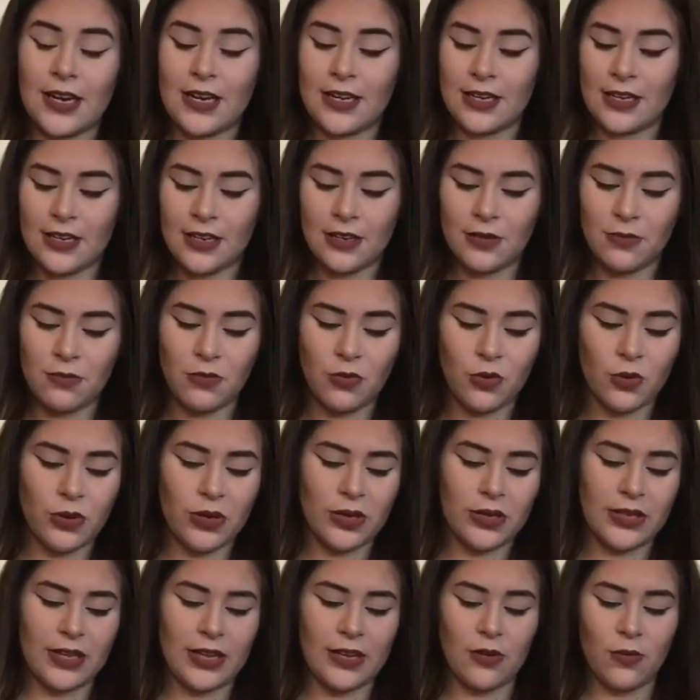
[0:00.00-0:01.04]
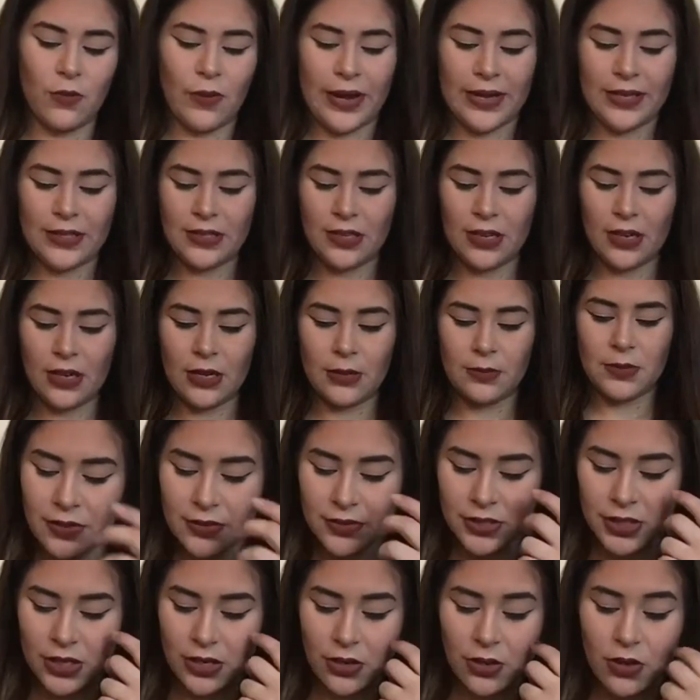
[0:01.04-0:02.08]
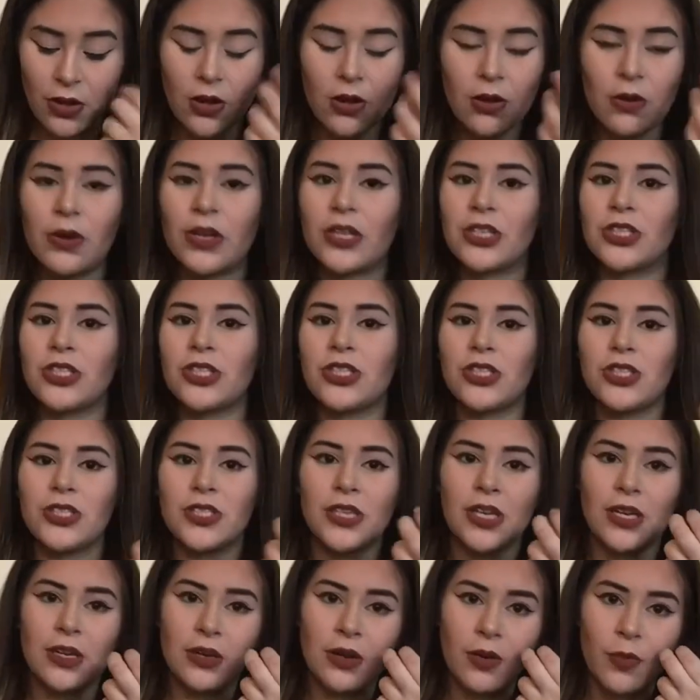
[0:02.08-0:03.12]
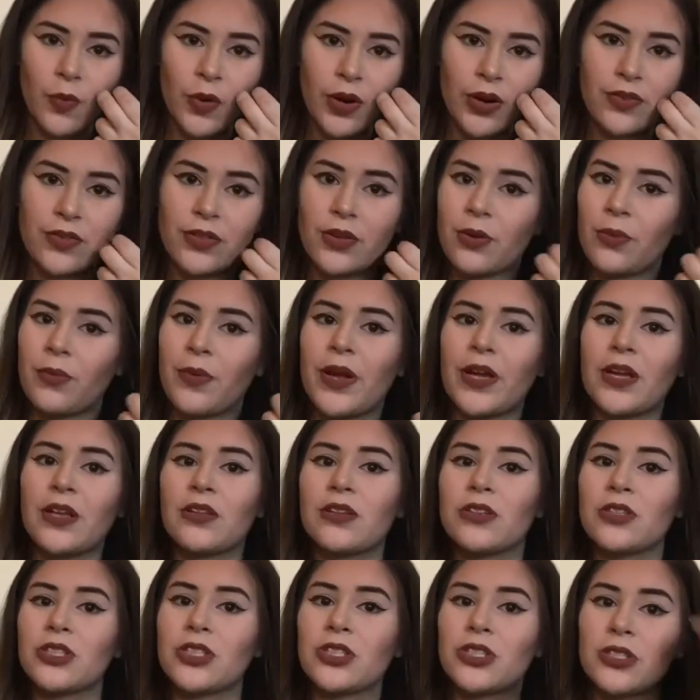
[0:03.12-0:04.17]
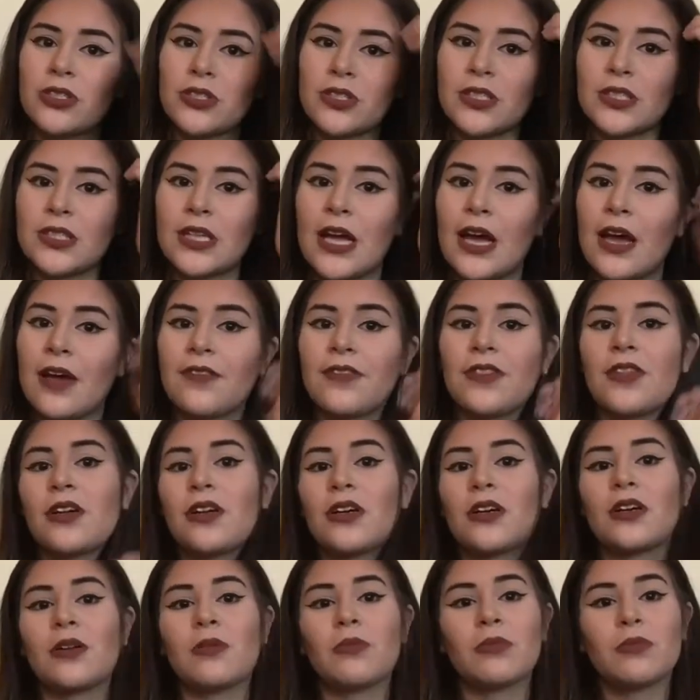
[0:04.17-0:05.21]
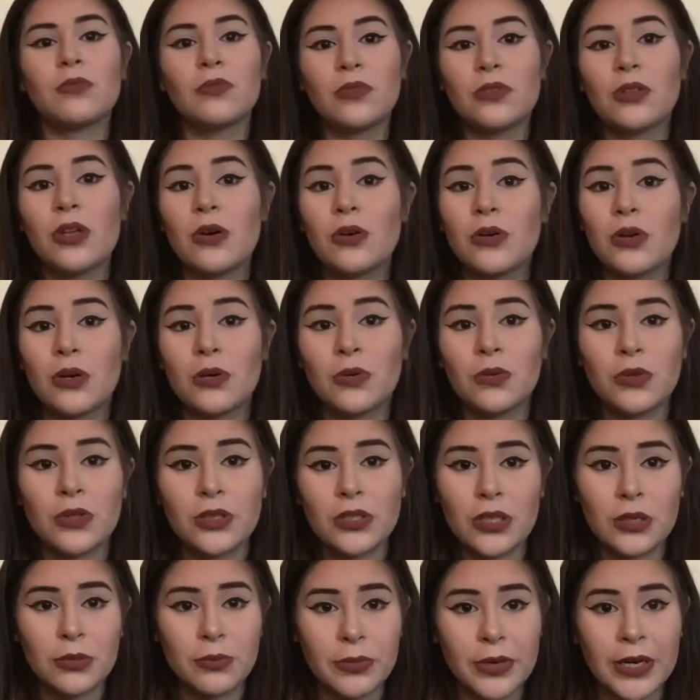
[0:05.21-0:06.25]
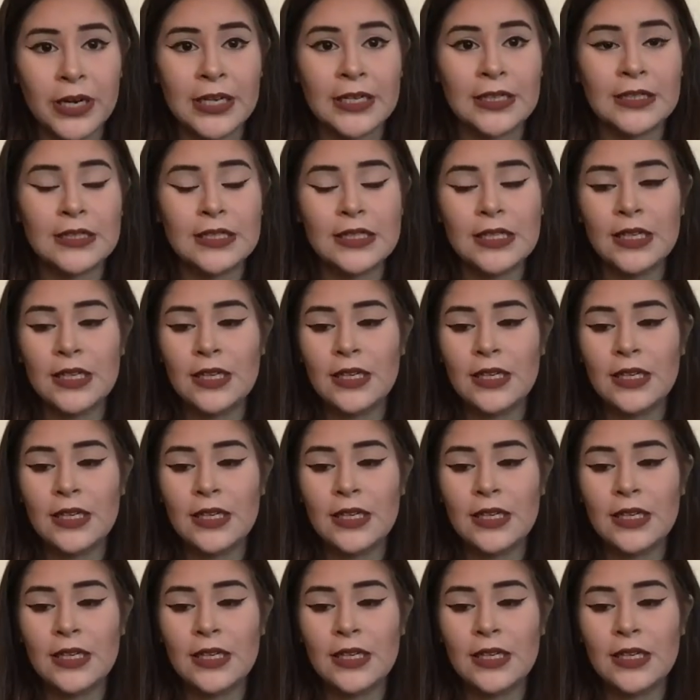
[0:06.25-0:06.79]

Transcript: i needed more like white tops i was like oh i should just get one of their regular shirts to have their logo or their brand